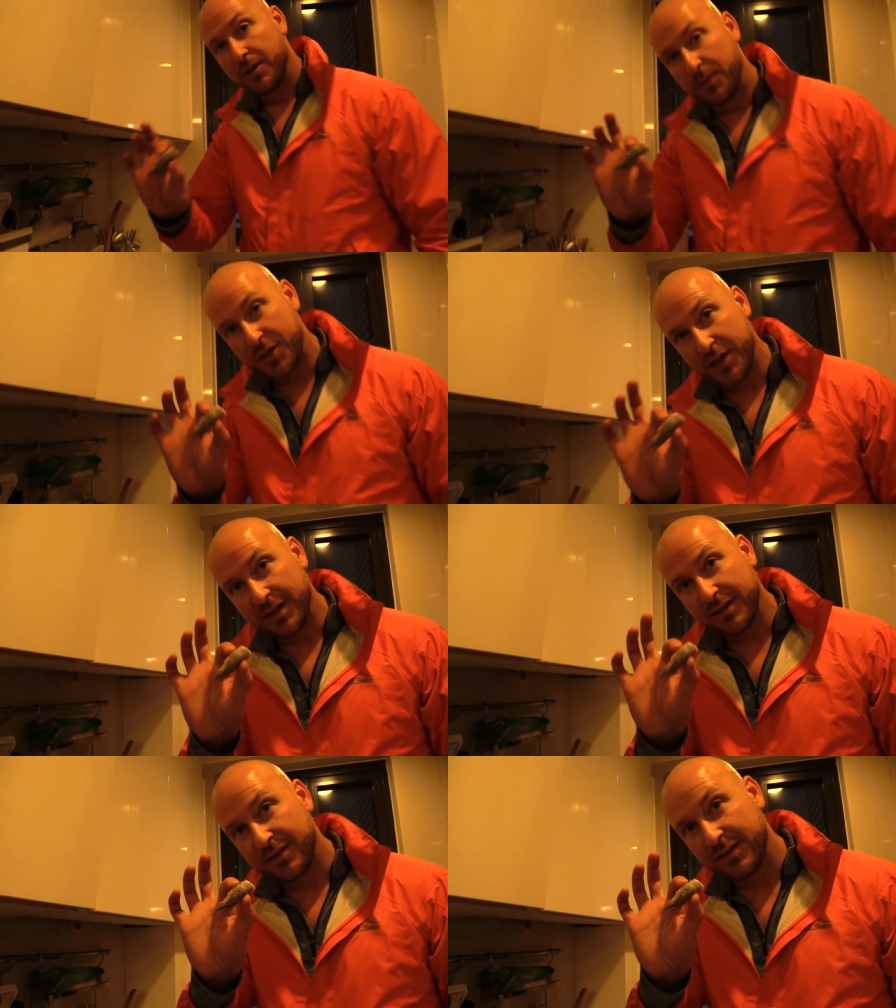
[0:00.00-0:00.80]
which
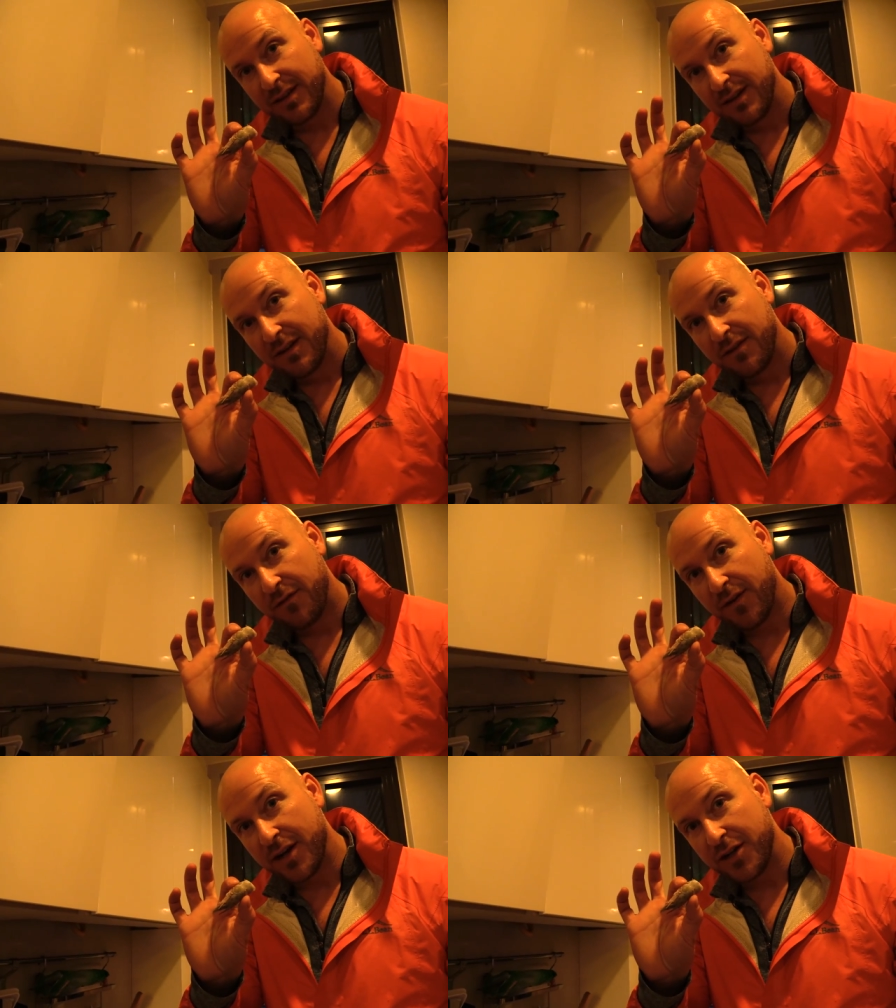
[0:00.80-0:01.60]
is
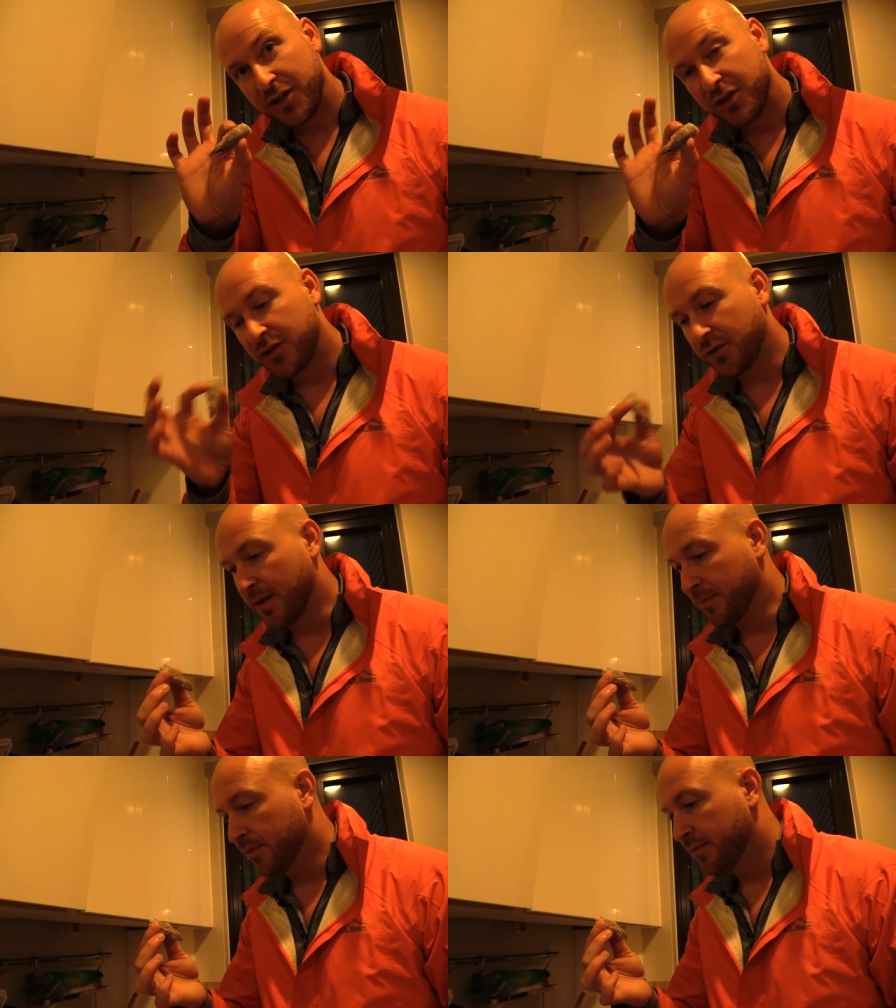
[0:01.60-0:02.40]
fresh shrimp.